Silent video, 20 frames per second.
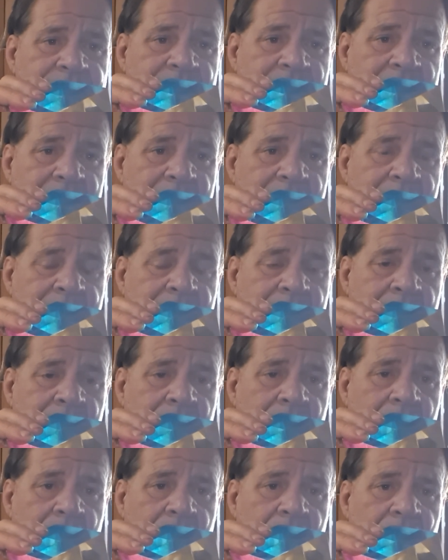side,
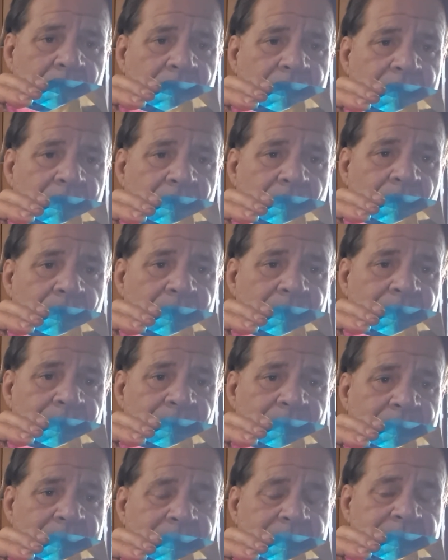only on one
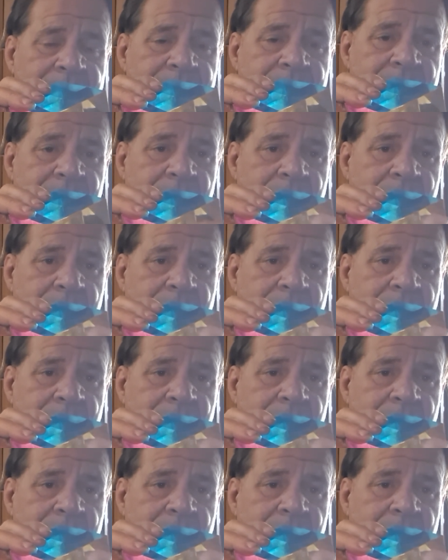face,